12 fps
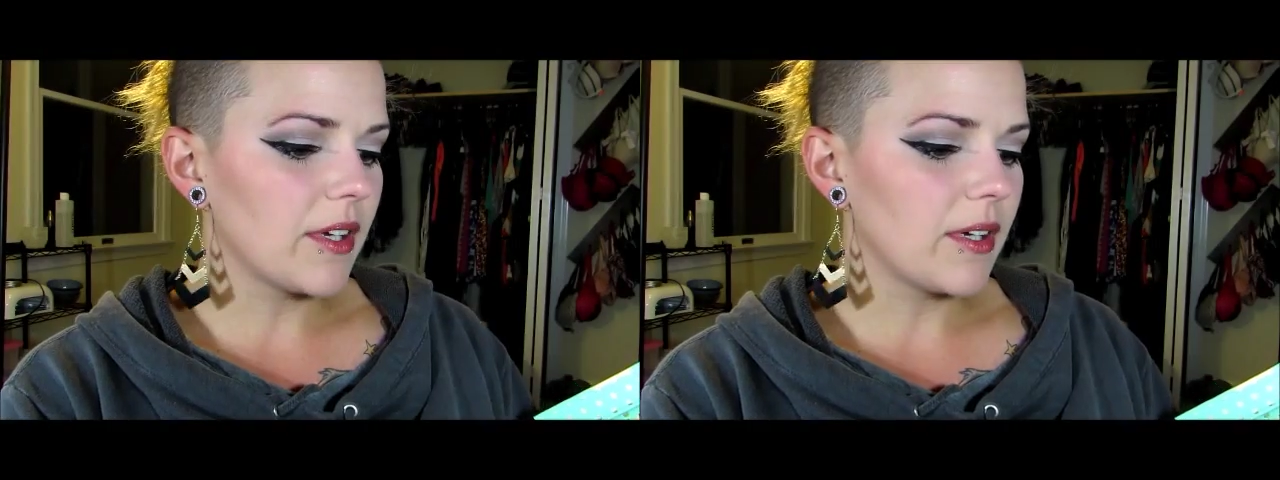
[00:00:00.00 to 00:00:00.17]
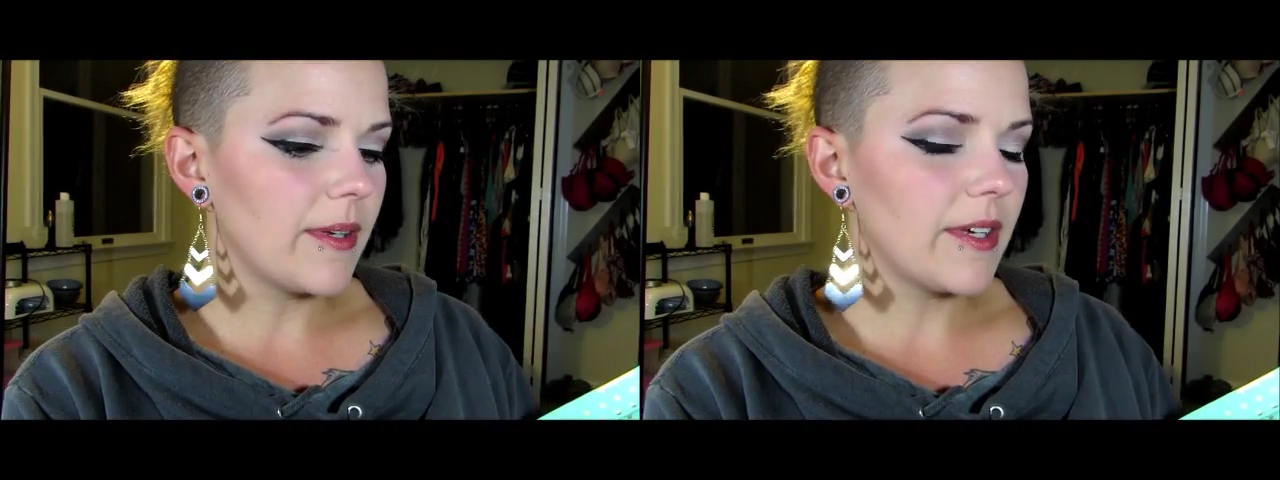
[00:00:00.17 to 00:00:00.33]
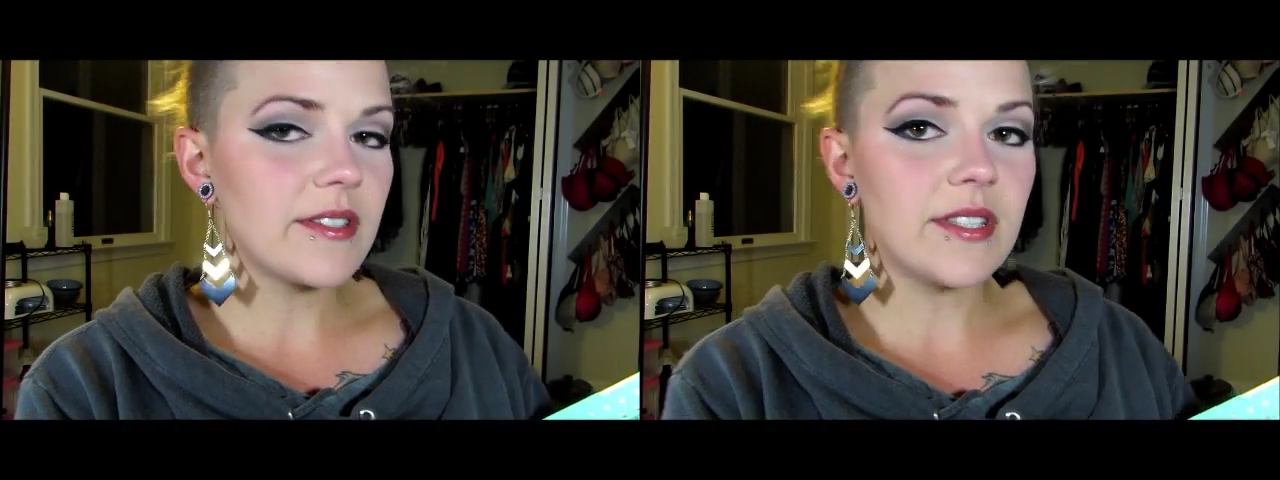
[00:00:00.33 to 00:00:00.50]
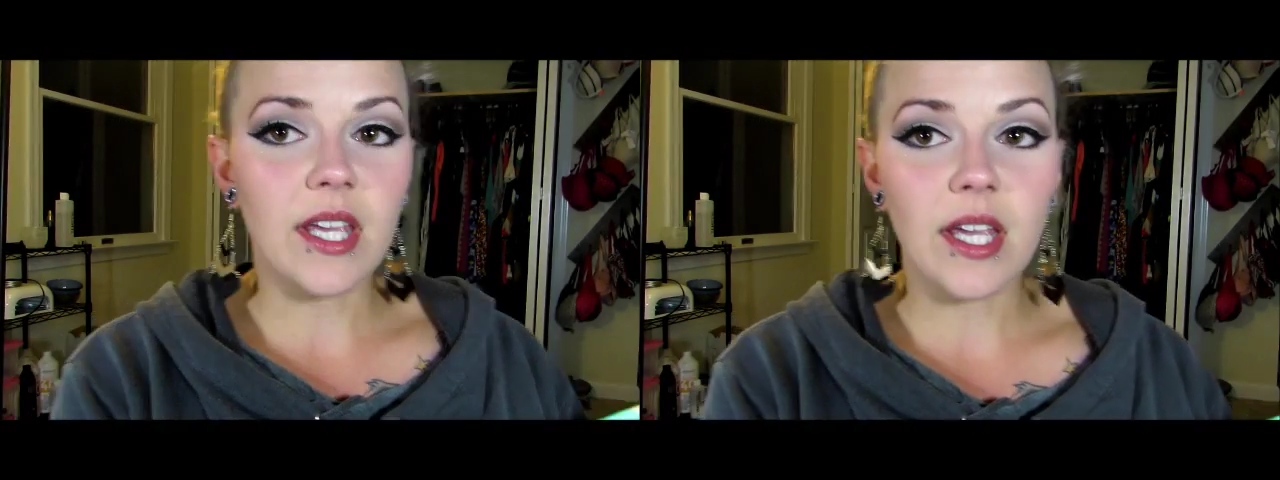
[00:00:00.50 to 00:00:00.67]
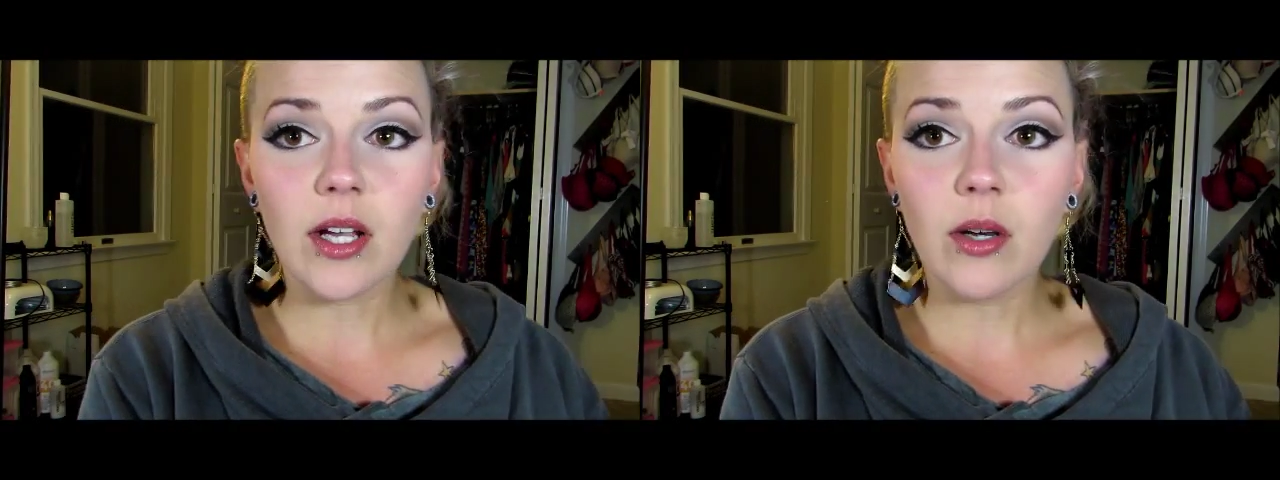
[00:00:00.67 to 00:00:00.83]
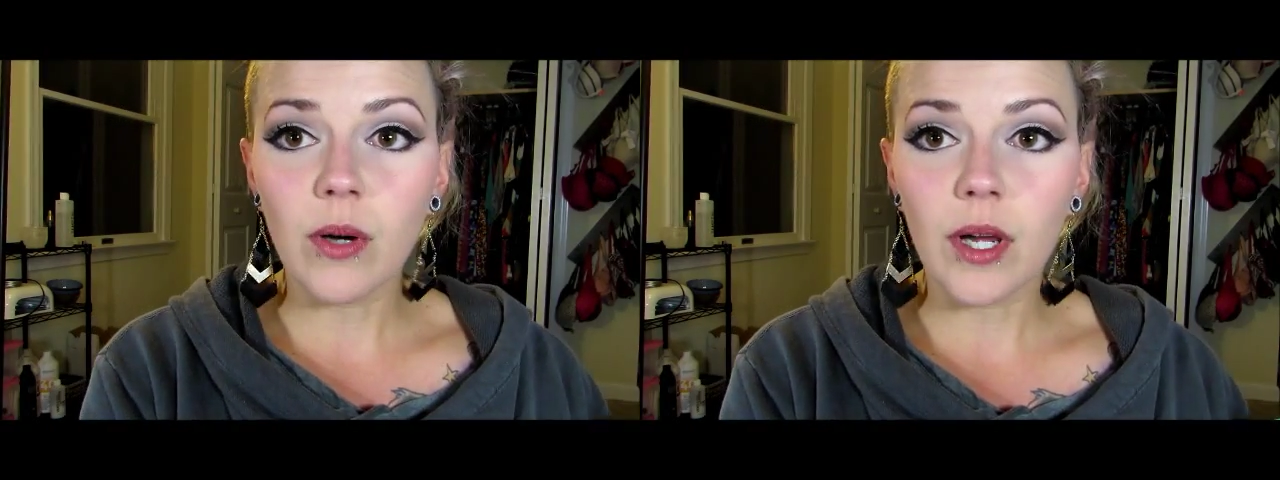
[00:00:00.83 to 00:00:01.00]
I'm going to be
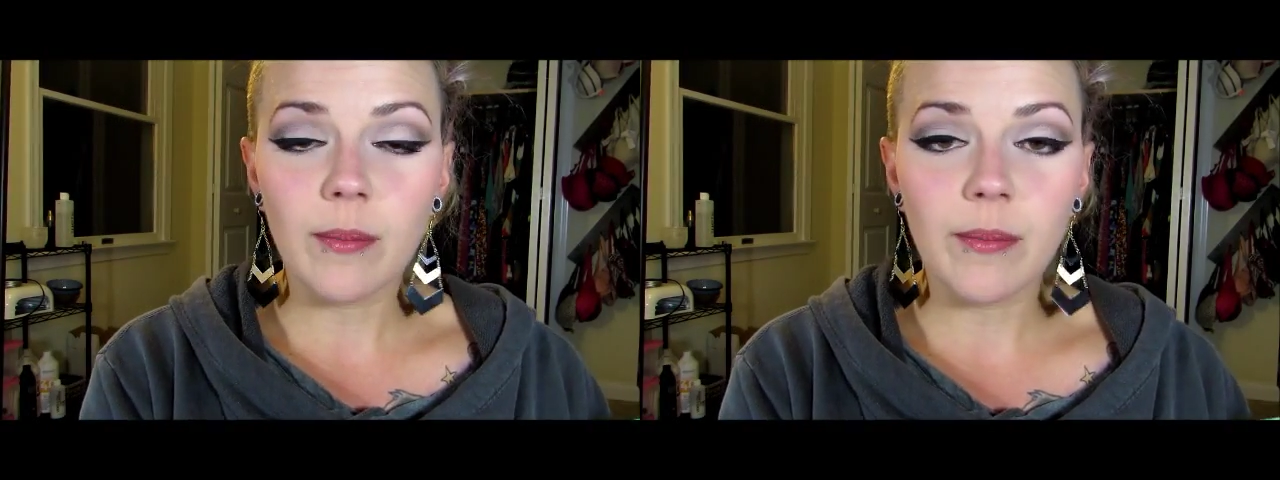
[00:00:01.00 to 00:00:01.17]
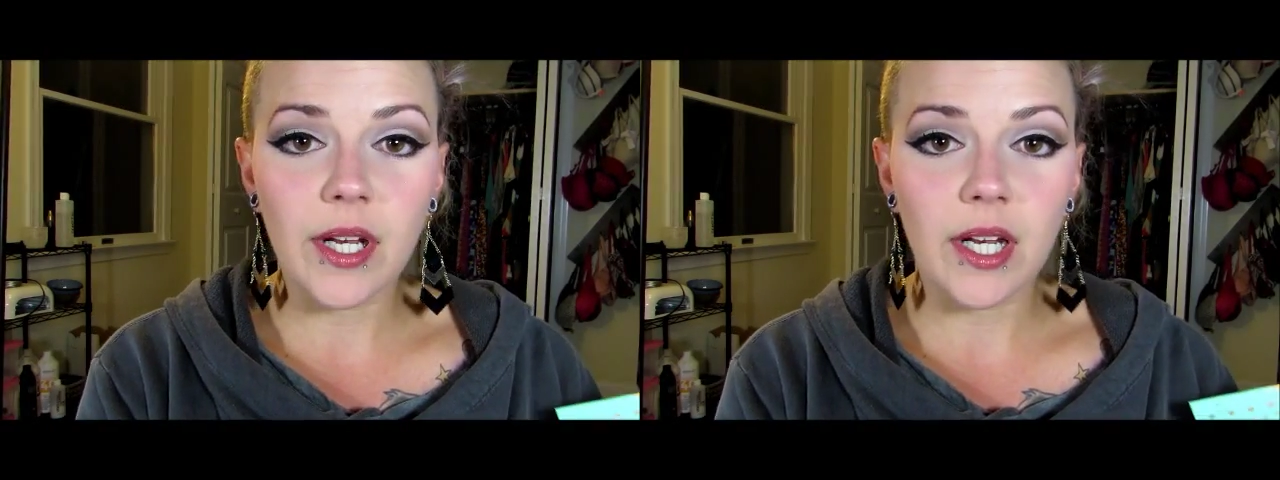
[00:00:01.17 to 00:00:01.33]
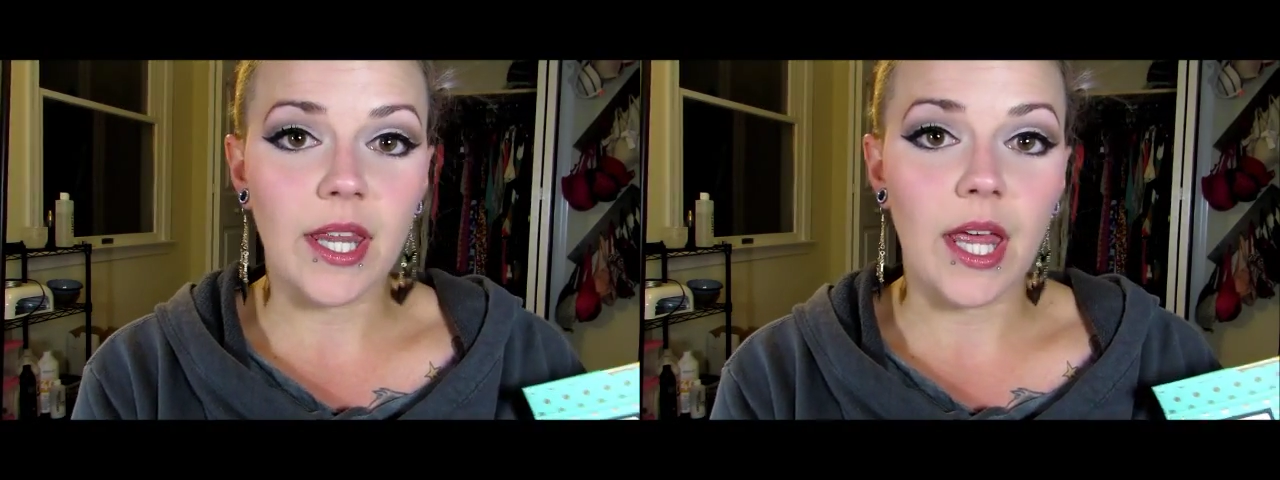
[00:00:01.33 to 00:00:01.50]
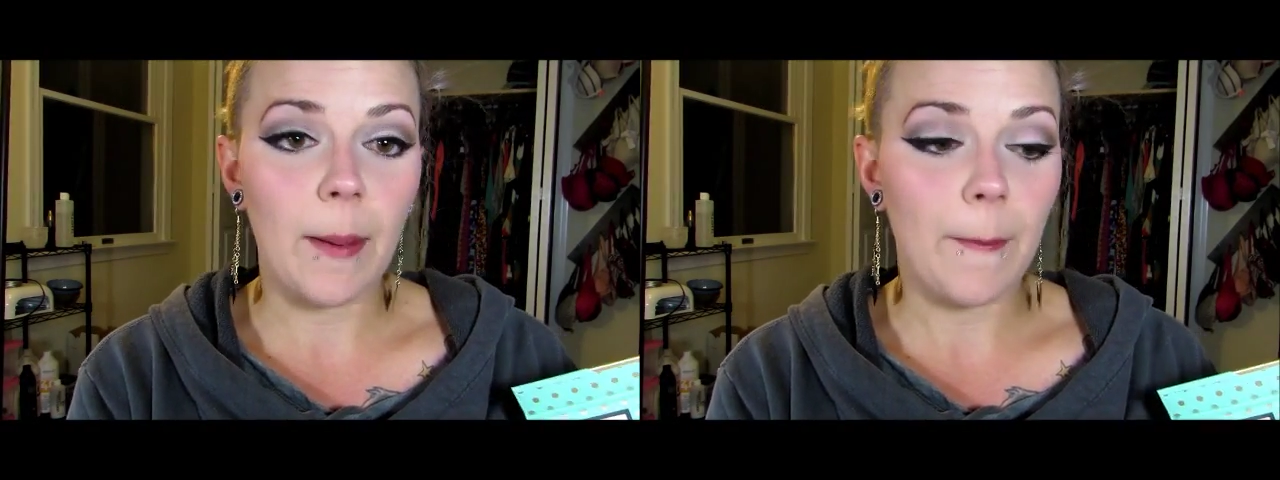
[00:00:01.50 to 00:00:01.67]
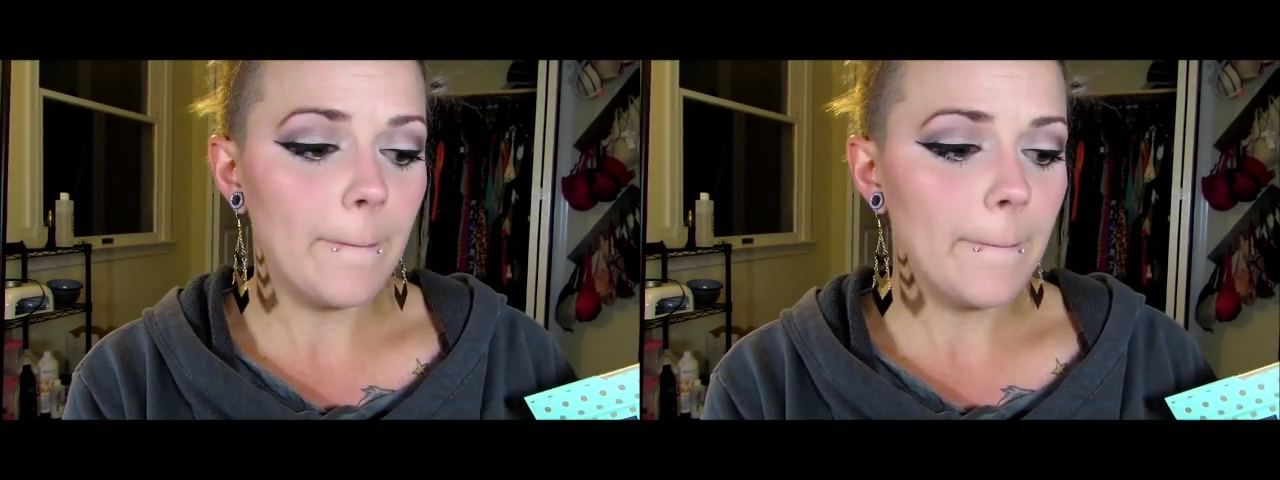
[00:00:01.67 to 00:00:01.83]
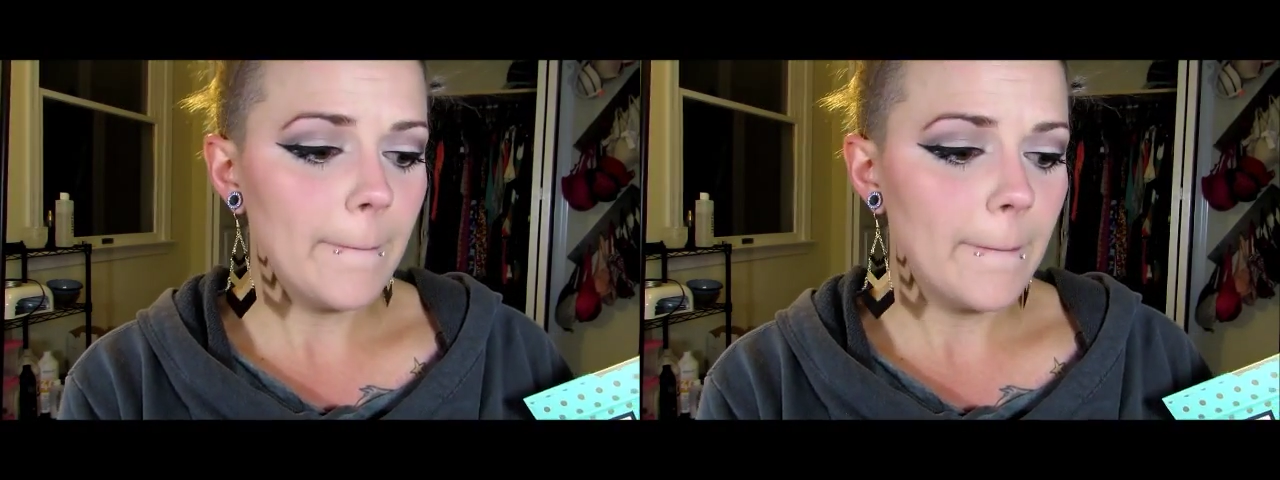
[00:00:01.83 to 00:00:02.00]
using quite a bit of
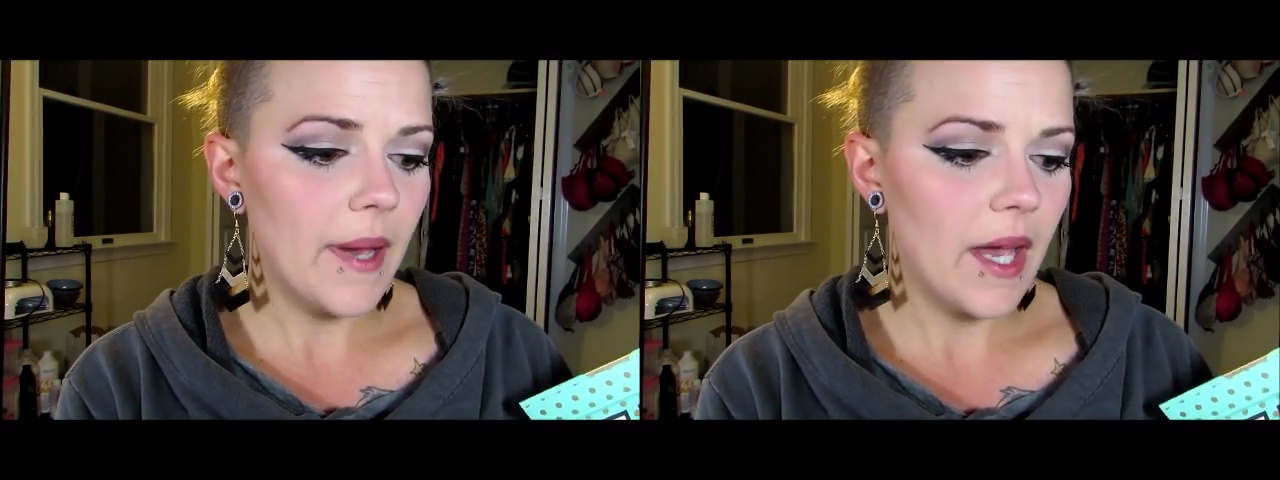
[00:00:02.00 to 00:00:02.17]
them.